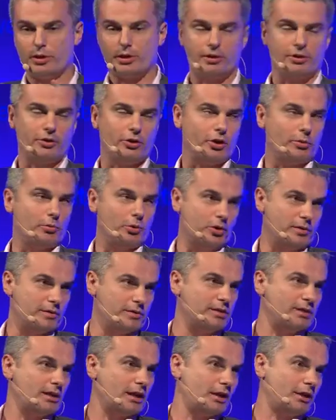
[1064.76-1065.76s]
in the automotive
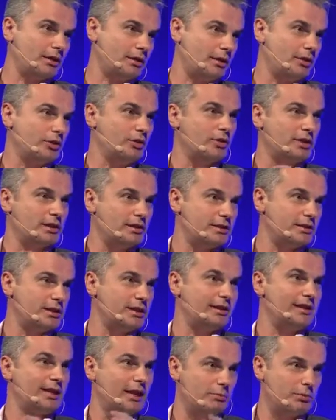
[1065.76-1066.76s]
cycle you can see
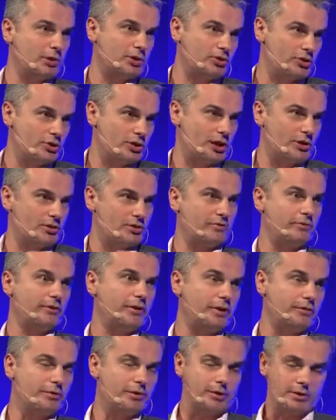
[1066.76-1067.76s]
that much change in
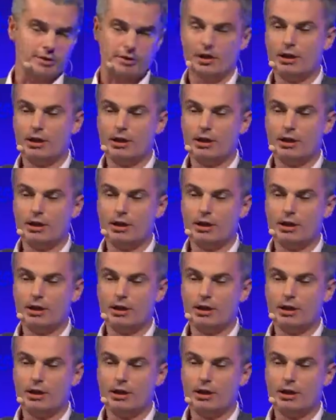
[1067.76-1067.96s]
5 years.